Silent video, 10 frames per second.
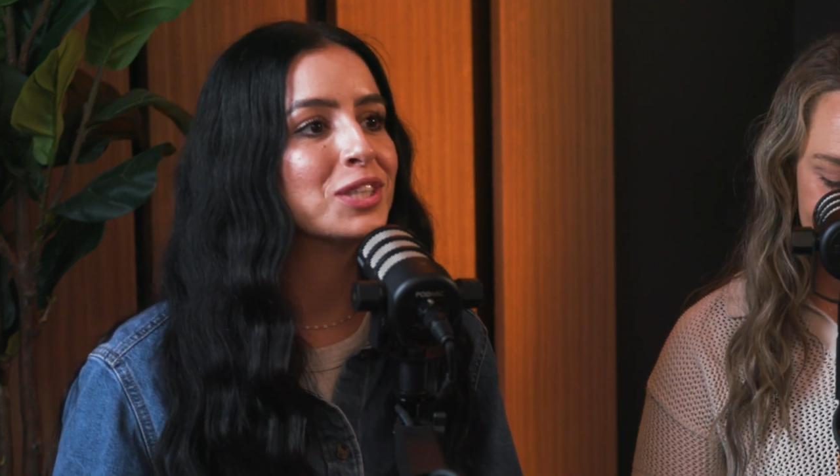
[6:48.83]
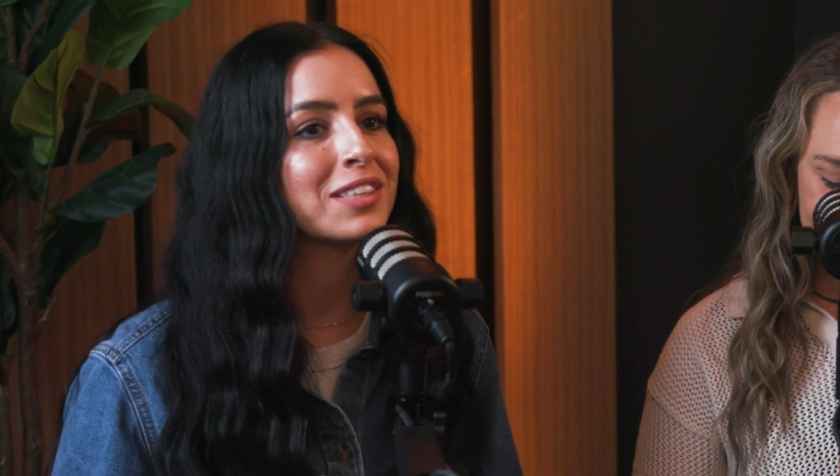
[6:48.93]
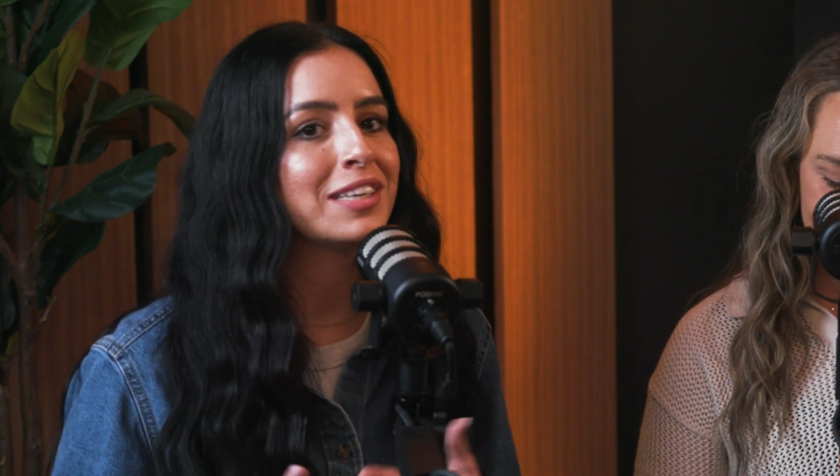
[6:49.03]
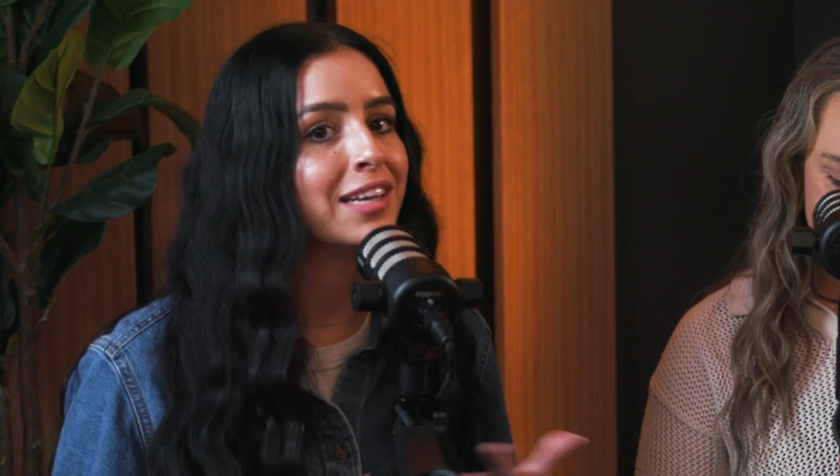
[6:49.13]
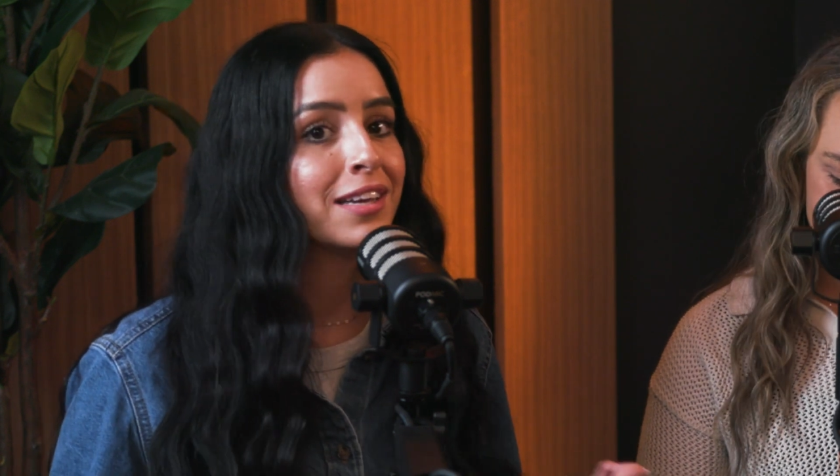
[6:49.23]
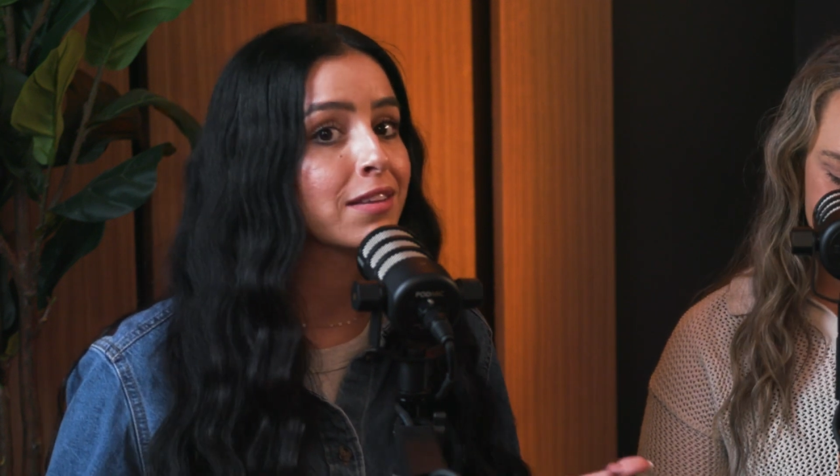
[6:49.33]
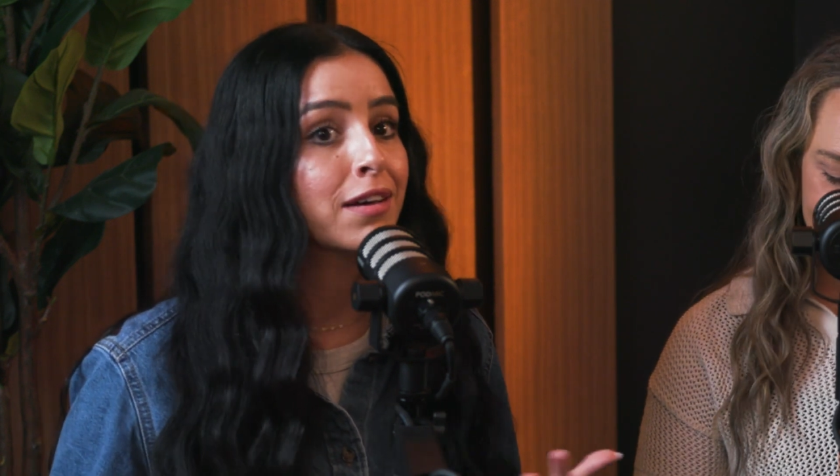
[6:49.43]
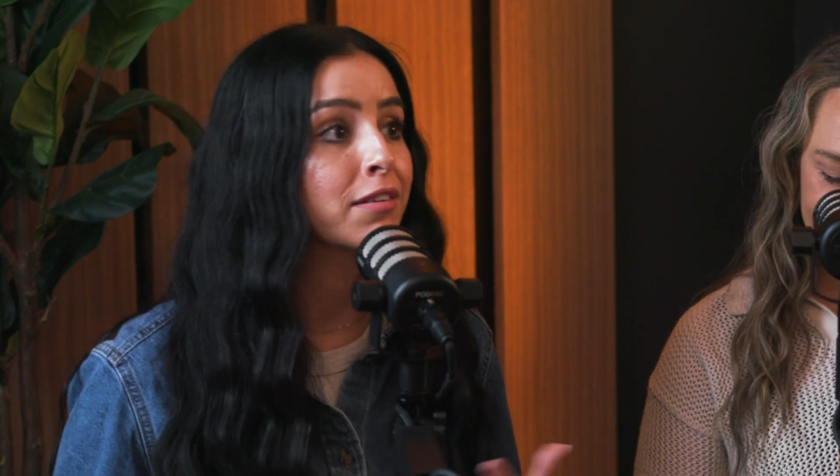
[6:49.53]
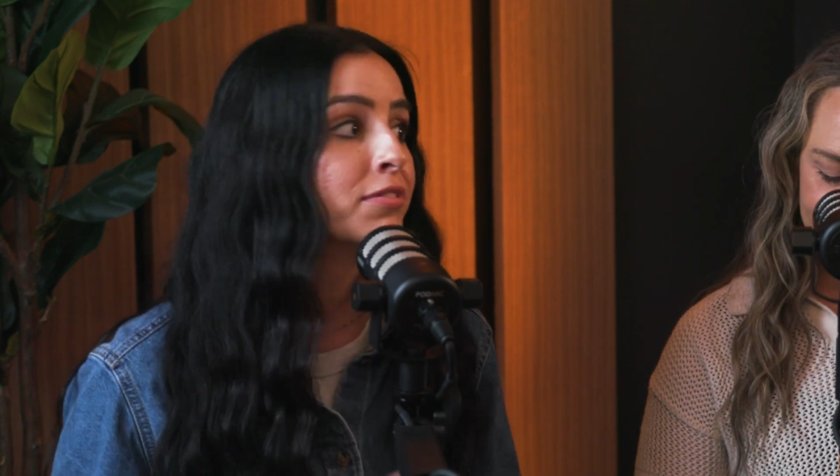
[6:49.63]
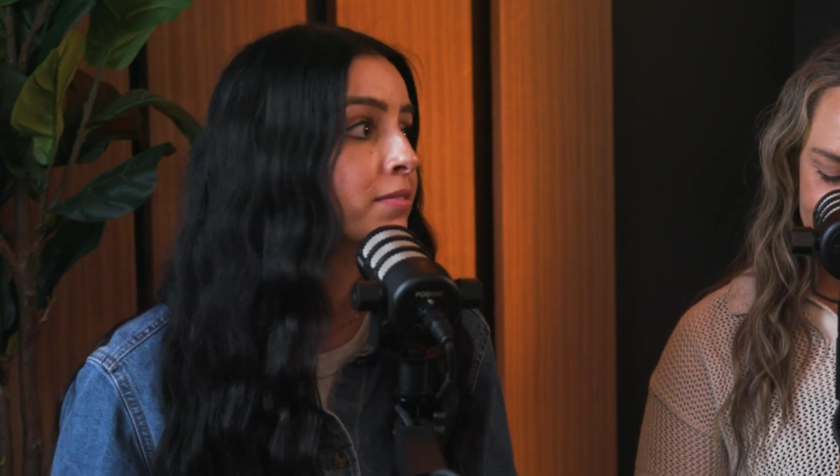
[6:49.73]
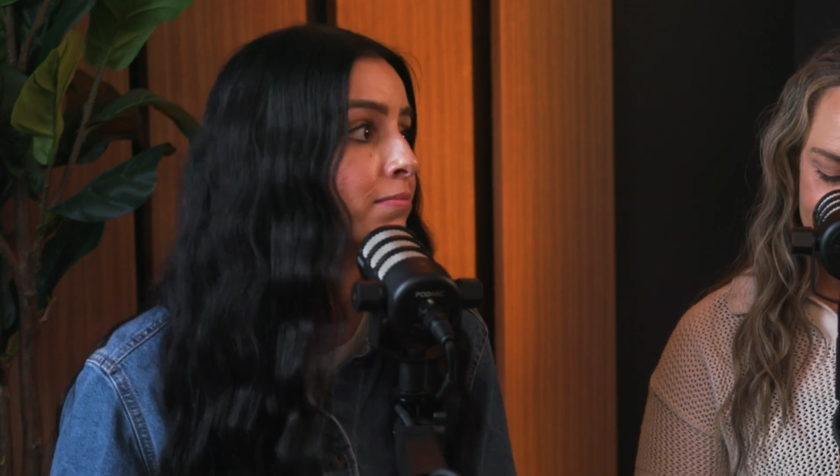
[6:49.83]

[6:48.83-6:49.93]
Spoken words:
just leading in love.